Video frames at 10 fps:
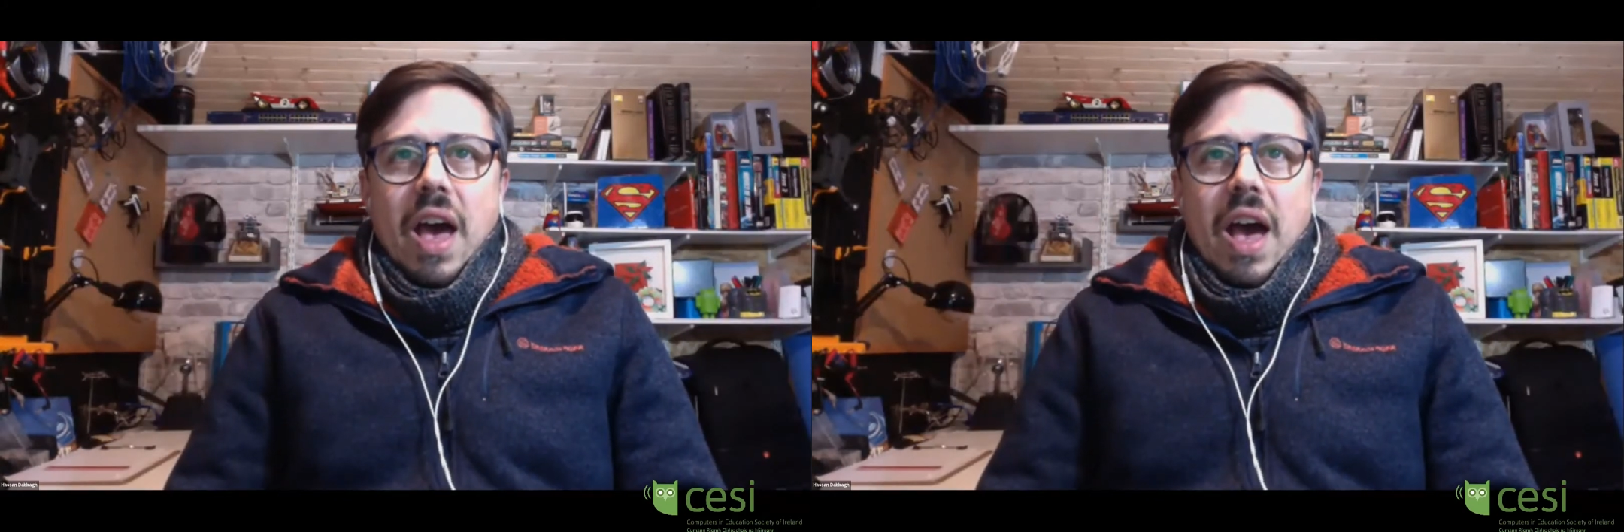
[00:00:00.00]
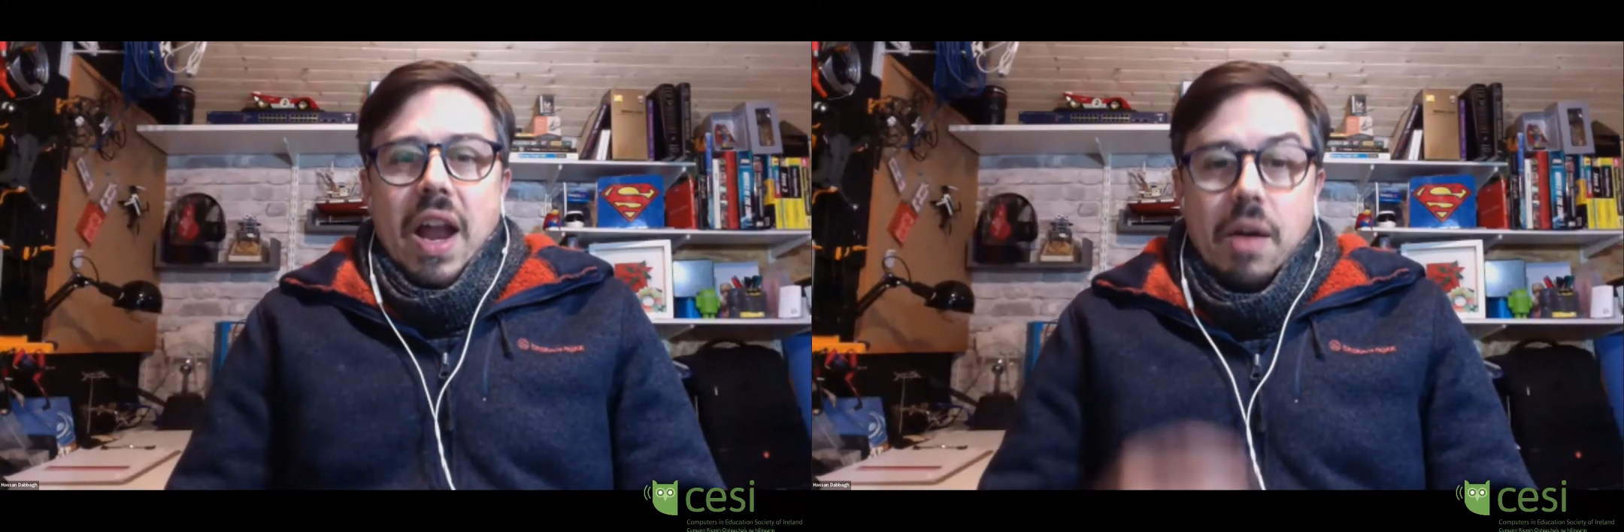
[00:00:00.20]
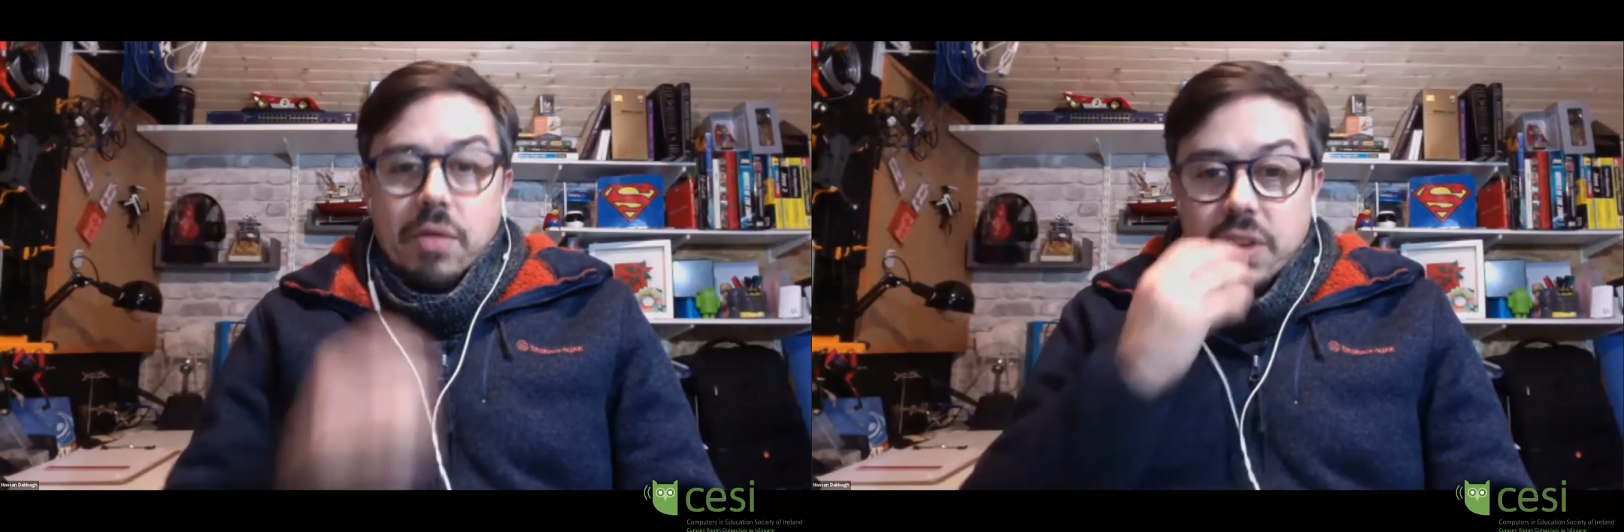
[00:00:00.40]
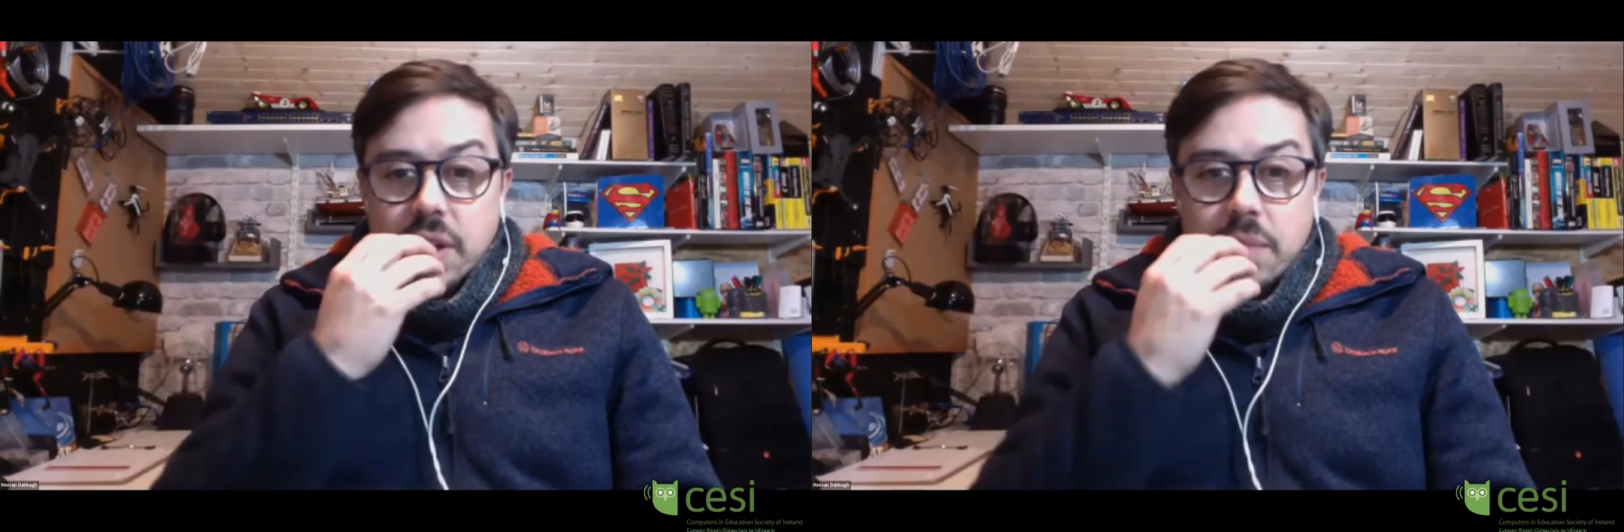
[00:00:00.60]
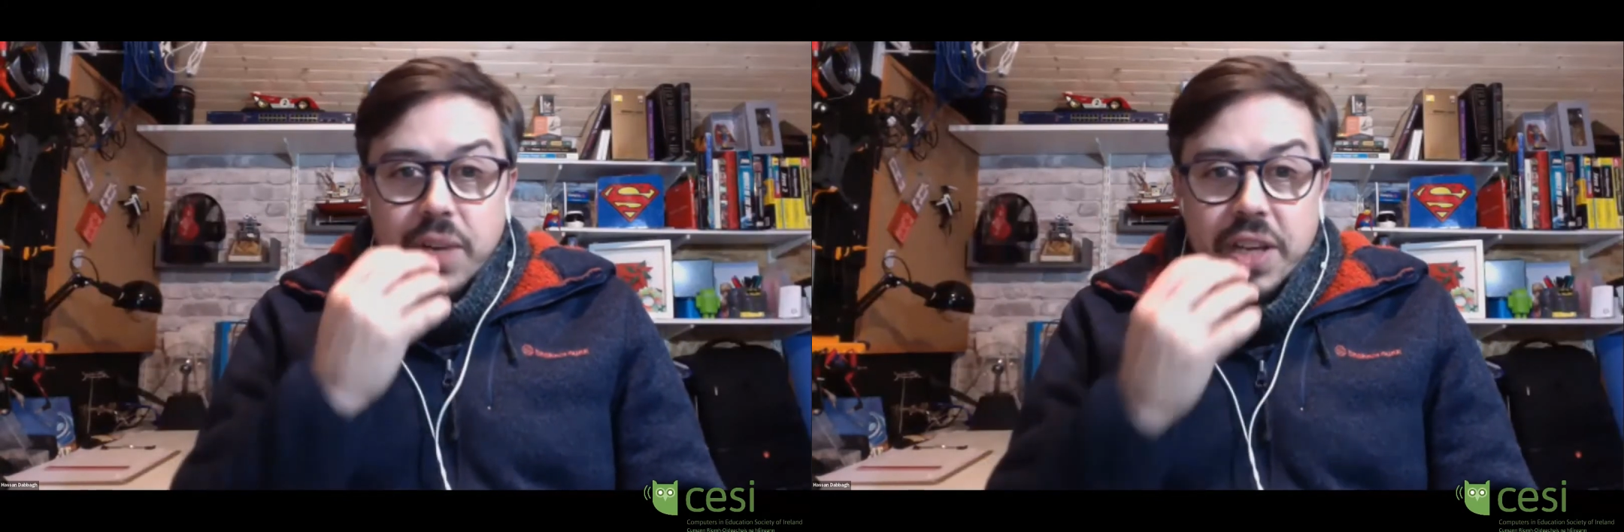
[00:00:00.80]
And I was in
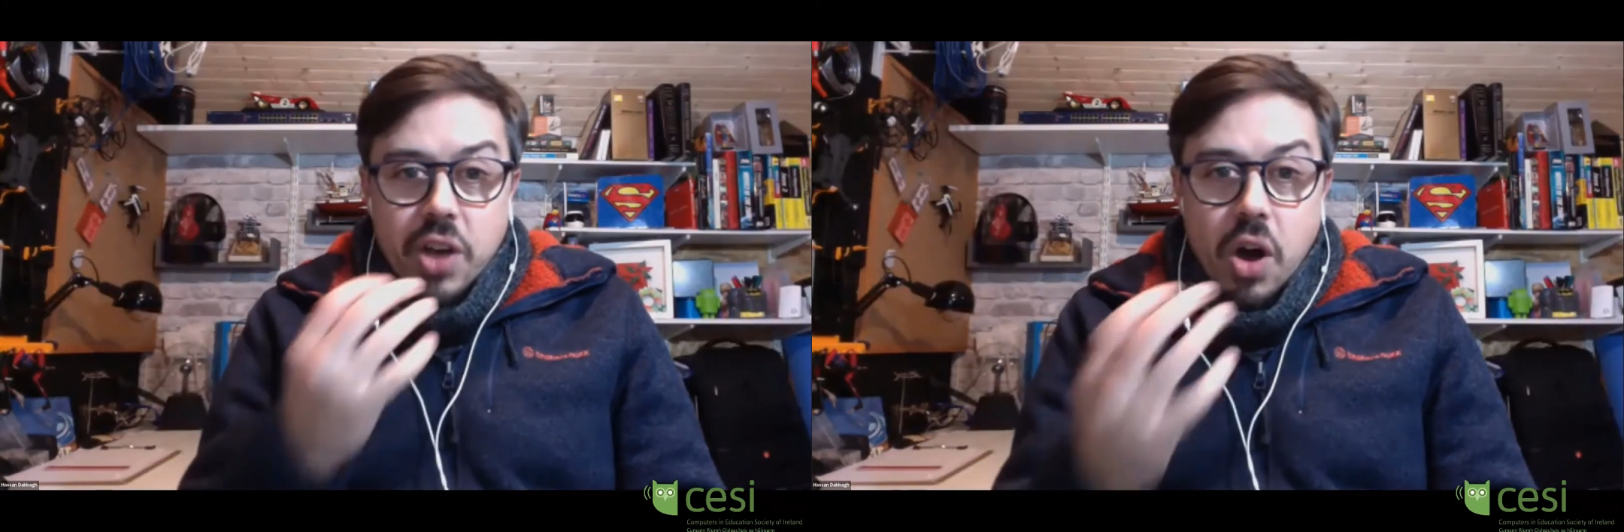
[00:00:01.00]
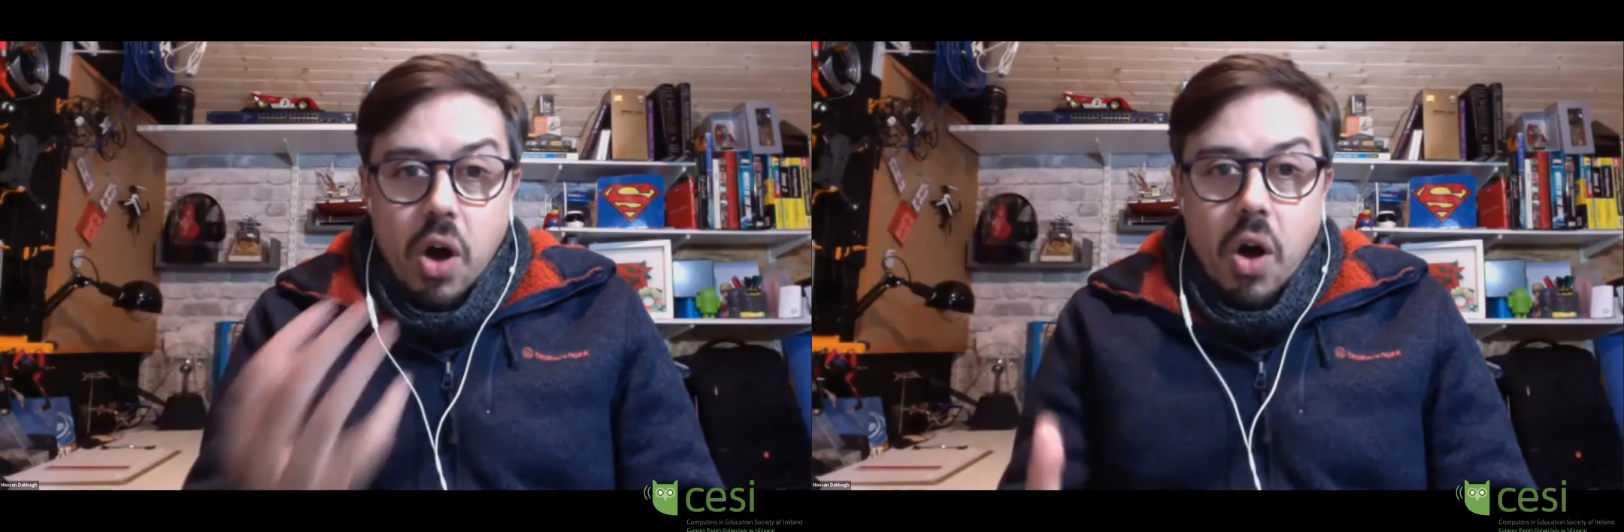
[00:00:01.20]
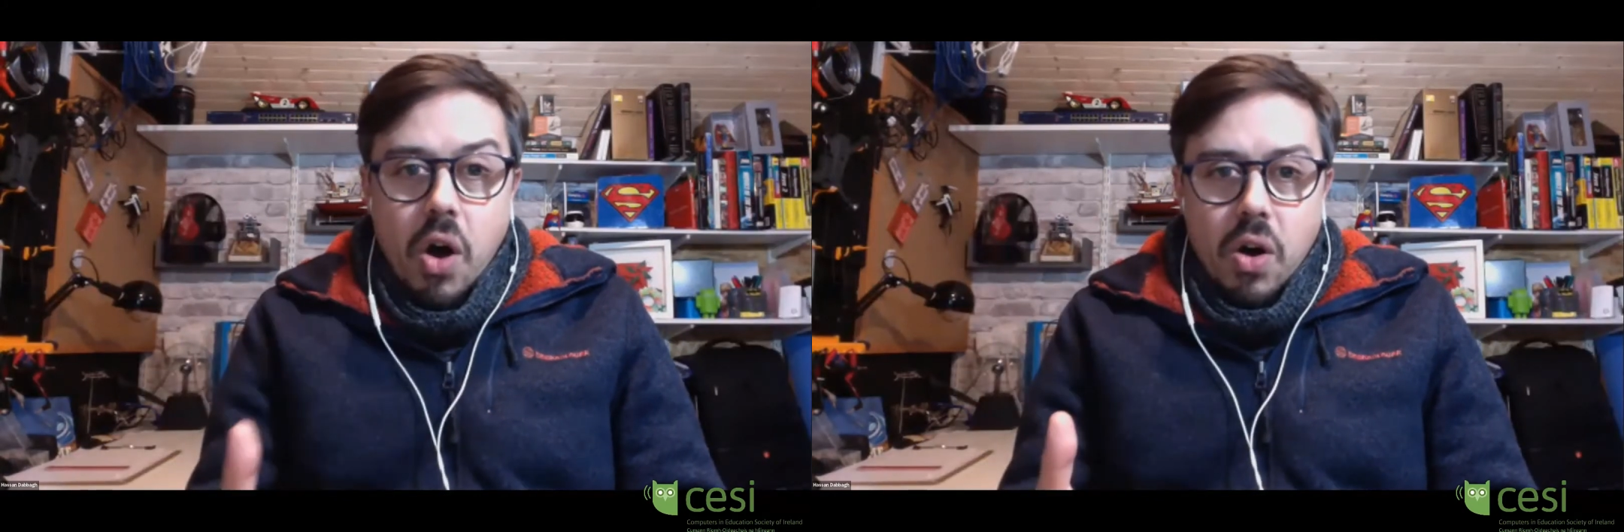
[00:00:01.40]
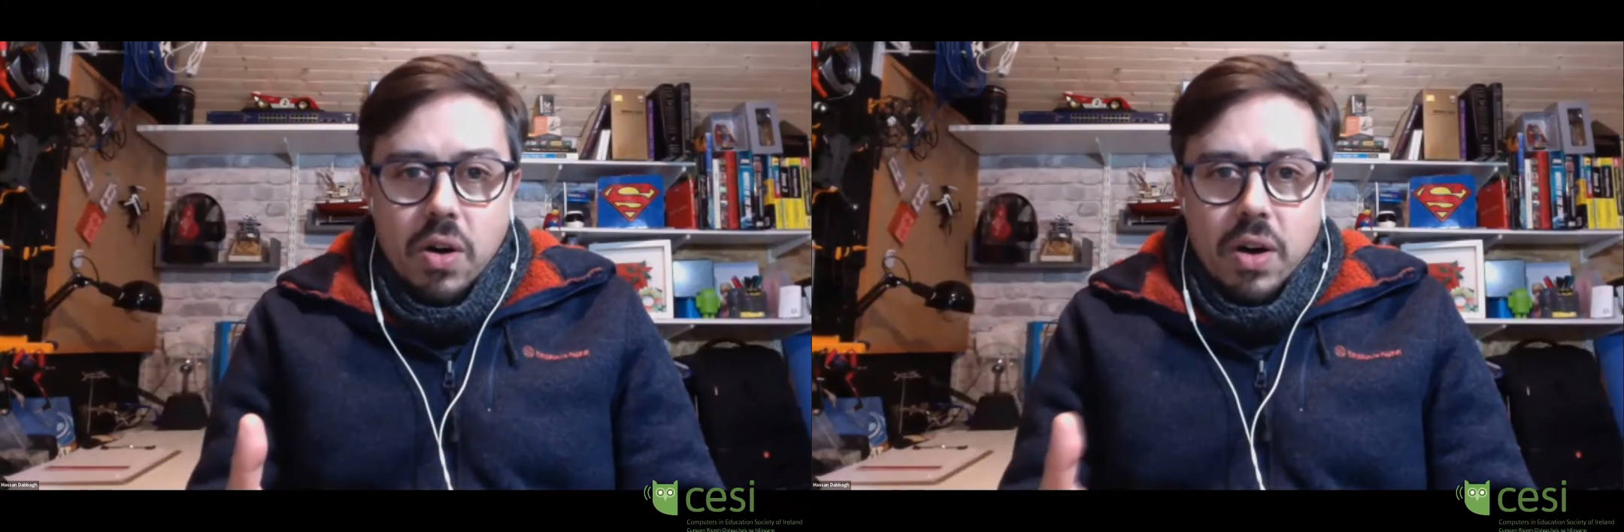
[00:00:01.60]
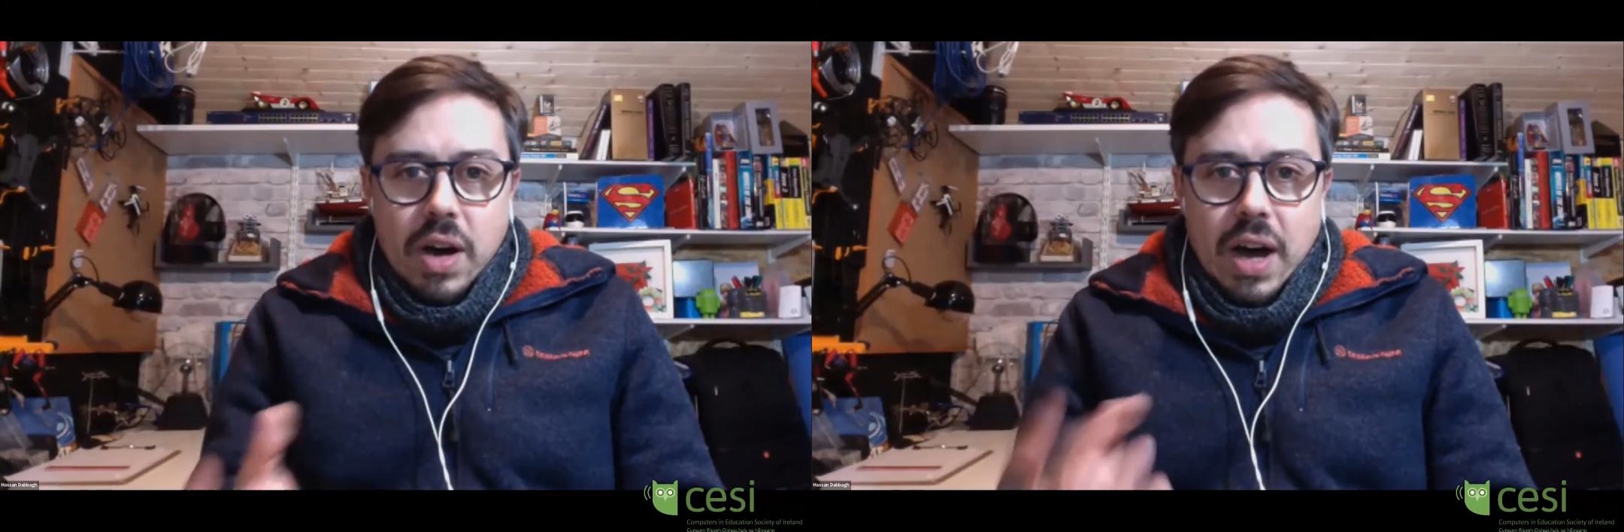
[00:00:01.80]
complete awe.